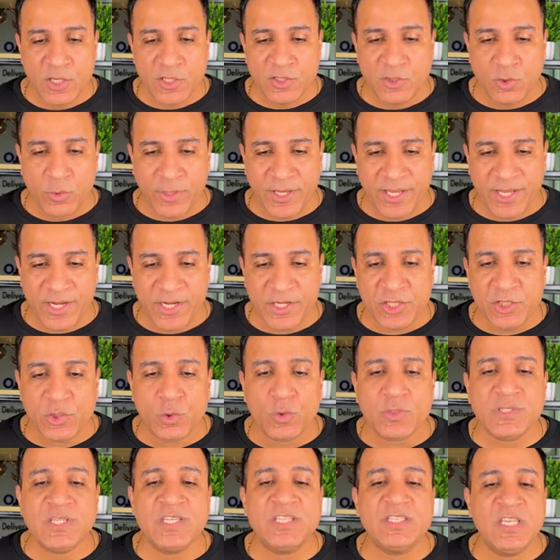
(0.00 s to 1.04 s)
So here it
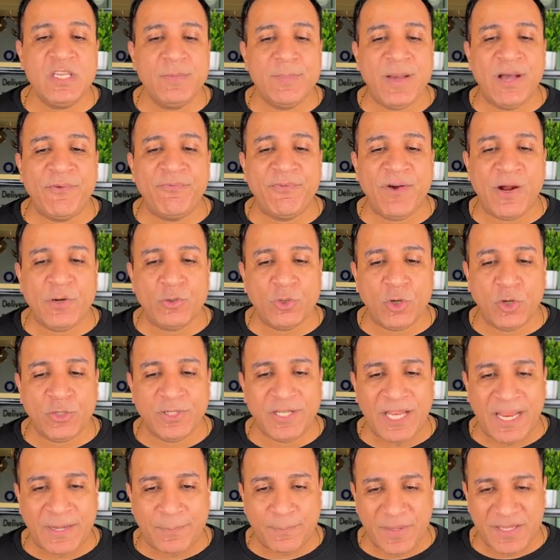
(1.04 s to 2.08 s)
shows the schema found on
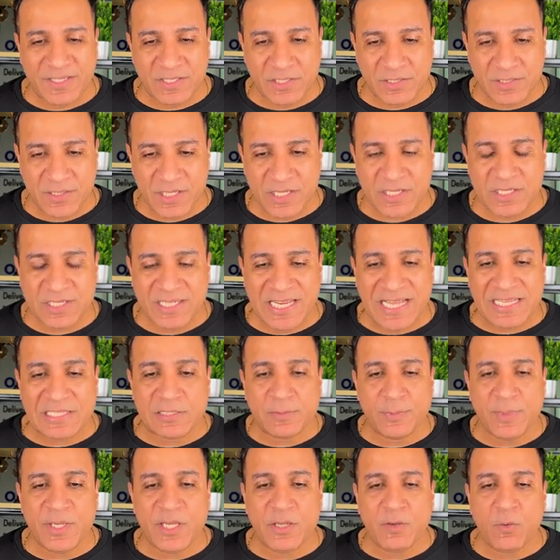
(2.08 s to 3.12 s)
10 pages. This tells
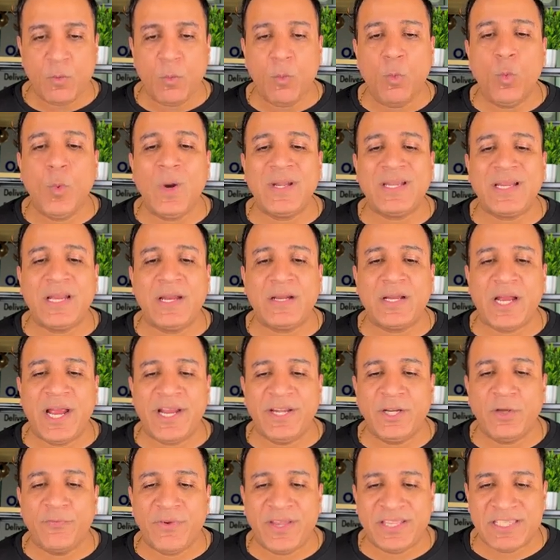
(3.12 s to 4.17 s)
me what are
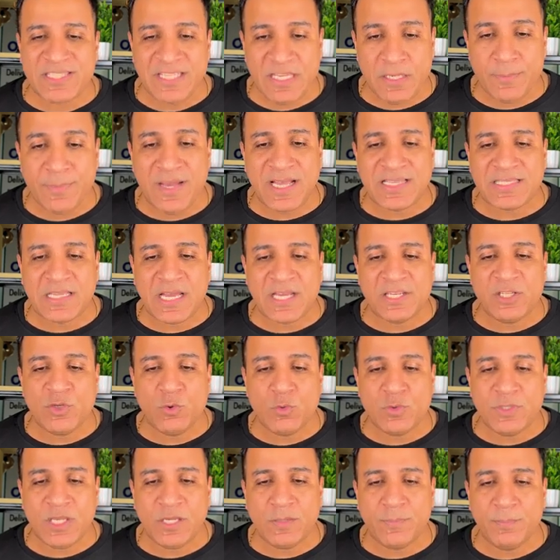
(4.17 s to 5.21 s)
kind of schemas are
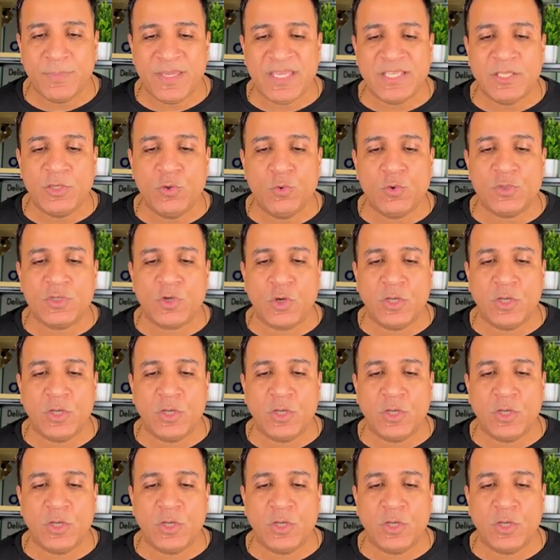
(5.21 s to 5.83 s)
being used